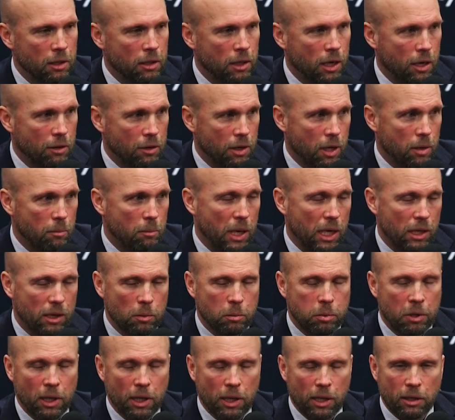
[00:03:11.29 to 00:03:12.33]
and then make the
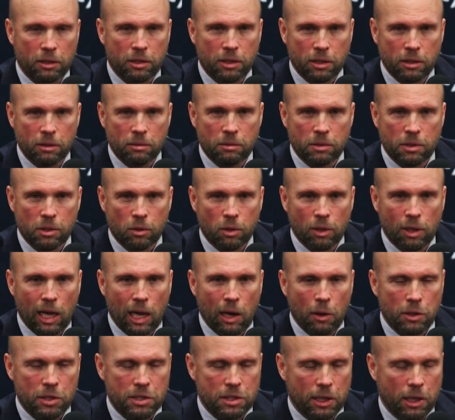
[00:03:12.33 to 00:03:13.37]
play to
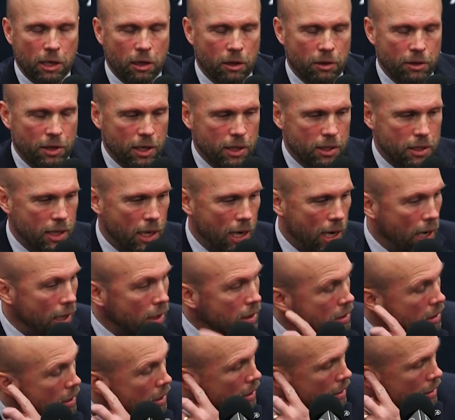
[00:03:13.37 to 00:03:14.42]
allow us to get on the
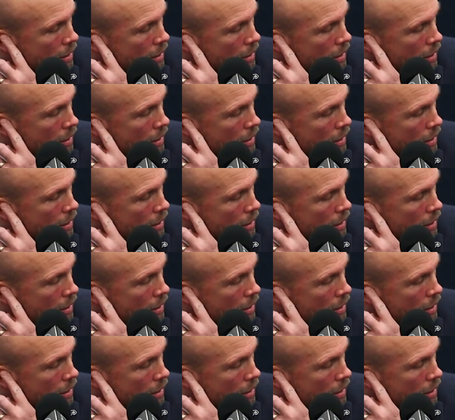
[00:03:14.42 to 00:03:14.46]
attack.